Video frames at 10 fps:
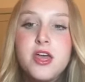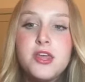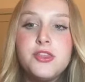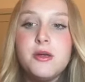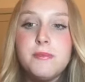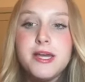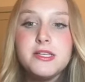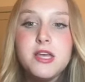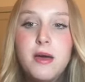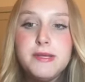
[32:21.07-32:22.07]
Their
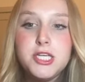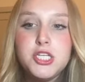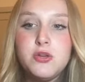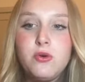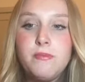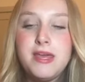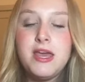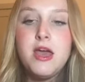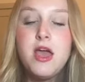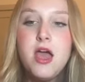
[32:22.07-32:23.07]
biggest competition will
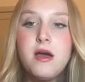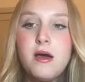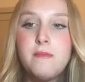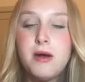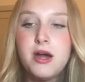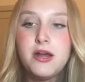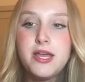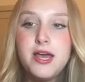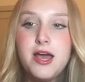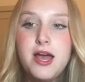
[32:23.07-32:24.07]
be
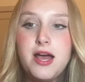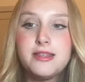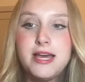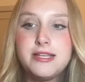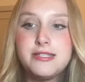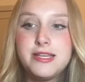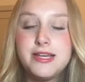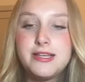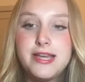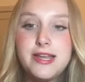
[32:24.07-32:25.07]
Maria
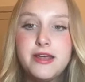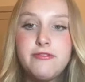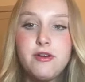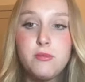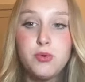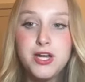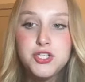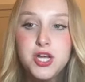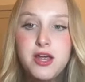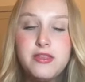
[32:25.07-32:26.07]
Lazitkin from
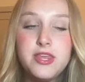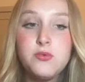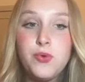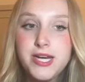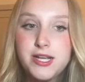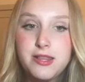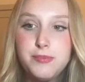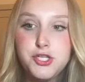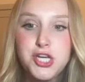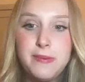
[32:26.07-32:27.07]
Russia, the reigning
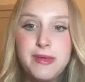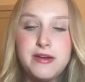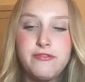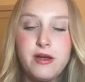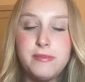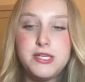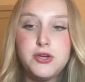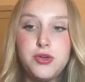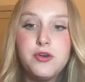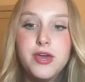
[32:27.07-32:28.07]
Olympic champion from the
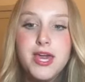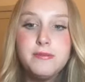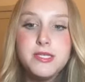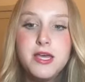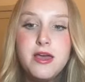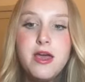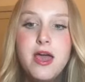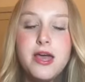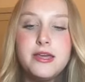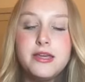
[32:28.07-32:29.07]
Tokyo Games,
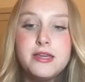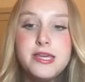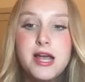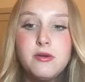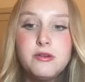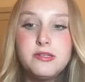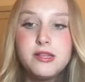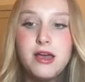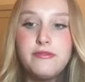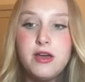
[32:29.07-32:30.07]

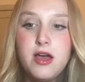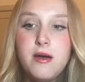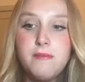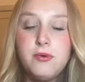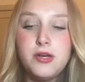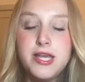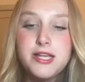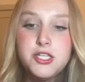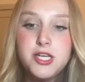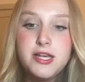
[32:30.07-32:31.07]
Yaroslava
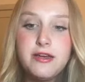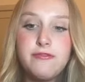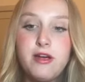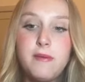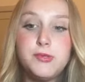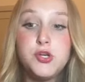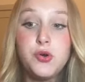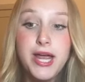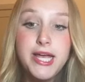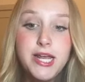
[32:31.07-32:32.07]
Mundhenchik from
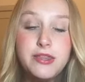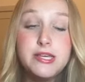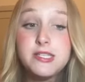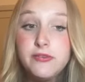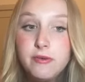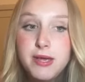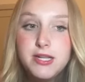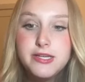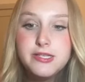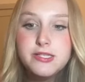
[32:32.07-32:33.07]
Ukraine, the silver
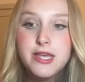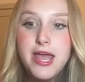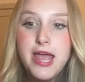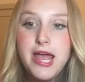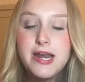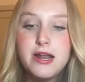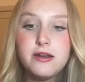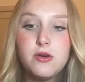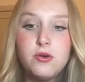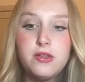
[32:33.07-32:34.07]
medalist, and
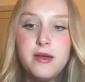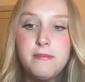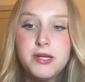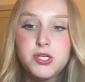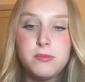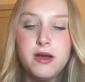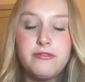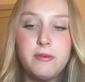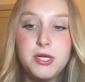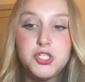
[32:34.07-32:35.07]
Nicola McDermott
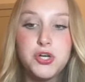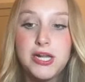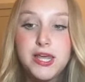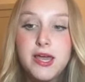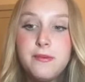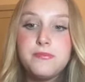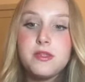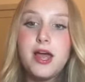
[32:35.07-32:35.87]
from Australia.